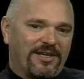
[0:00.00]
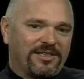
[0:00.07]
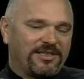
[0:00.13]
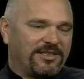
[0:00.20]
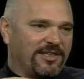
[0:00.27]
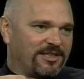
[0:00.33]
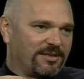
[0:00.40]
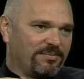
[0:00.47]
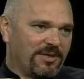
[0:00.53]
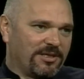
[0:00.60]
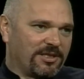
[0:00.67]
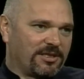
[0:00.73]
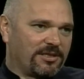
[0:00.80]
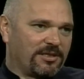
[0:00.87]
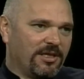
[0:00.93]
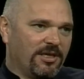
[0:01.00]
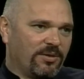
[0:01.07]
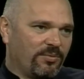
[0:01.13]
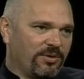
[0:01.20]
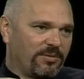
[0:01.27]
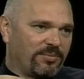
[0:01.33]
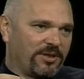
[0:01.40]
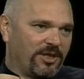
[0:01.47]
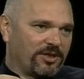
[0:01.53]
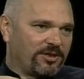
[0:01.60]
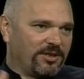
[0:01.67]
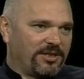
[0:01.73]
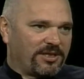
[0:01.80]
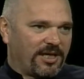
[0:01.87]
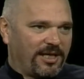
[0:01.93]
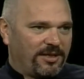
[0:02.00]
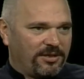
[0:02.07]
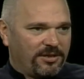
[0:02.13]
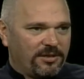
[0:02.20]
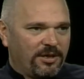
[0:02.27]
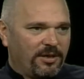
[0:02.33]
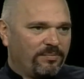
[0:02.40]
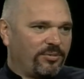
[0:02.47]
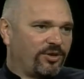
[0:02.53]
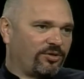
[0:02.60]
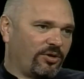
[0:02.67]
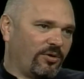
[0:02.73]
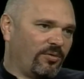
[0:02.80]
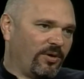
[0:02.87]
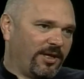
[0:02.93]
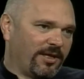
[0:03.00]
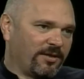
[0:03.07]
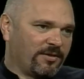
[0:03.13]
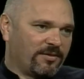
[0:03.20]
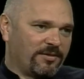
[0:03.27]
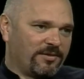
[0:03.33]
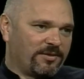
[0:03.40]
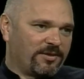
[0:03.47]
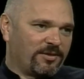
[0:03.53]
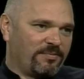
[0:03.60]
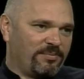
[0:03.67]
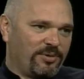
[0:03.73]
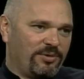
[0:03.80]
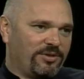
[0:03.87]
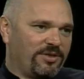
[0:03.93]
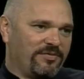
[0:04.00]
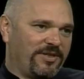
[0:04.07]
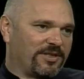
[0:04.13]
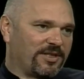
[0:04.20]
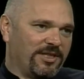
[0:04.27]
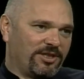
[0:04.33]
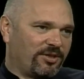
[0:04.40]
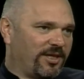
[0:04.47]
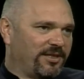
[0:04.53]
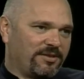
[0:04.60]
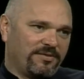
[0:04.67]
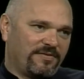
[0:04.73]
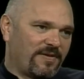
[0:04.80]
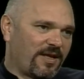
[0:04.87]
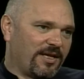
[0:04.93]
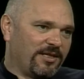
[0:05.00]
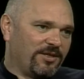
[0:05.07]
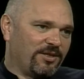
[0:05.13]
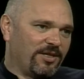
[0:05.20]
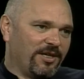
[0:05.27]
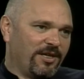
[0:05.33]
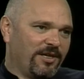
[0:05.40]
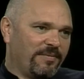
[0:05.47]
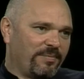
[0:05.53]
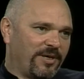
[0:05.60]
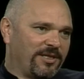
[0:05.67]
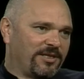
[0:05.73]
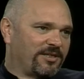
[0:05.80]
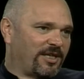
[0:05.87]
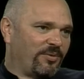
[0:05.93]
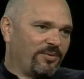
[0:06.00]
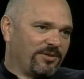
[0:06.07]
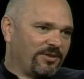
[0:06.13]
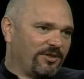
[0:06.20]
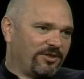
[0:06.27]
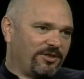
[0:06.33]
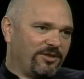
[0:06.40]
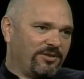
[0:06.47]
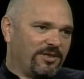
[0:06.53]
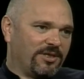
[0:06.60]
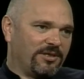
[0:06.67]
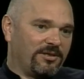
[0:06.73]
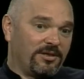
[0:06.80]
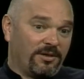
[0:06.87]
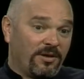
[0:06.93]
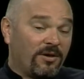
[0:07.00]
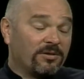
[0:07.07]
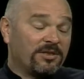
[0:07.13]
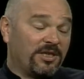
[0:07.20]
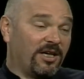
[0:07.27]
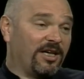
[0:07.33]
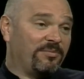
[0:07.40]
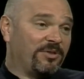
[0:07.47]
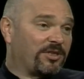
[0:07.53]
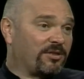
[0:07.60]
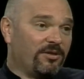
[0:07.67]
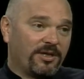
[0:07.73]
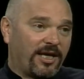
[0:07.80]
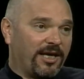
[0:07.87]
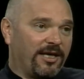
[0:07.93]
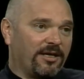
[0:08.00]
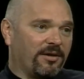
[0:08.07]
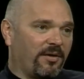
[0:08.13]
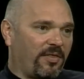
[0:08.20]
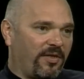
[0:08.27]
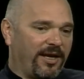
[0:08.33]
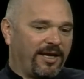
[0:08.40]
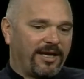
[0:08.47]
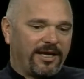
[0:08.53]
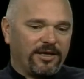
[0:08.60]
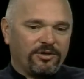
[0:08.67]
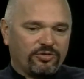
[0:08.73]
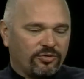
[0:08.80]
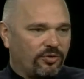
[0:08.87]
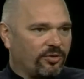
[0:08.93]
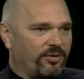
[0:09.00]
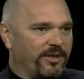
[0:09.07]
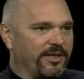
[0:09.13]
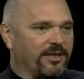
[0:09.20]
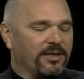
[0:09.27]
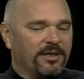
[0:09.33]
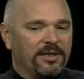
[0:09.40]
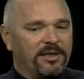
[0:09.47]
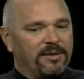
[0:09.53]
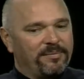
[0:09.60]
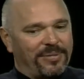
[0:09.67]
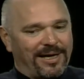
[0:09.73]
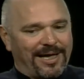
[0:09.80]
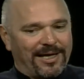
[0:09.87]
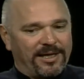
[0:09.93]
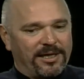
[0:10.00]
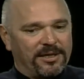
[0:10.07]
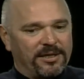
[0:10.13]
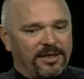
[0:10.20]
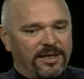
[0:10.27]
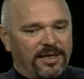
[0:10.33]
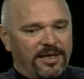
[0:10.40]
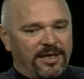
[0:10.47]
then 6 months with the production designer patrolling the sort of boot of Italy, trying to find places I wanted to shoot in. A long time, just looking and thinking, drawing, planning.